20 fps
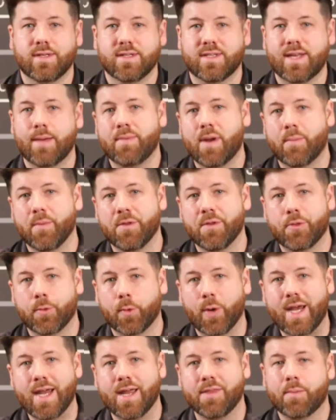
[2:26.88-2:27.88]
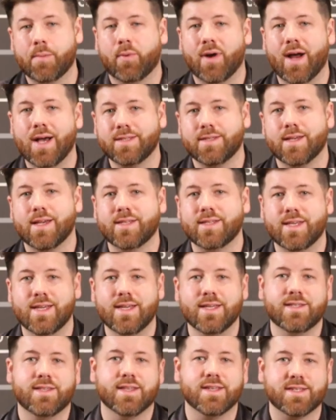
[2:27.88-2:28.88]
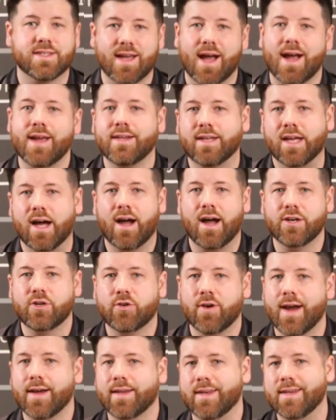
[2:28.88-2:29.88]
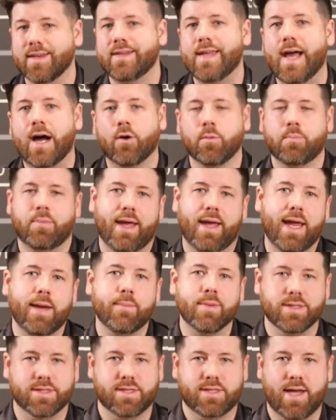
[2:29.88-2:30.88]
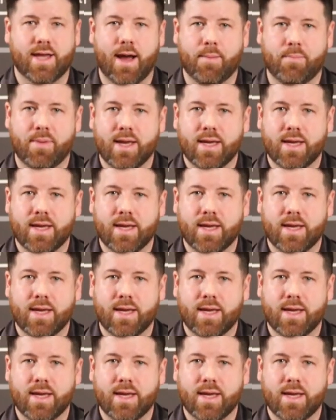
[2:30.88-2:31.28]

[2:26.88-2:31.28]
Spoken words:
Step number 3 in the process is the signed contract and down payment step.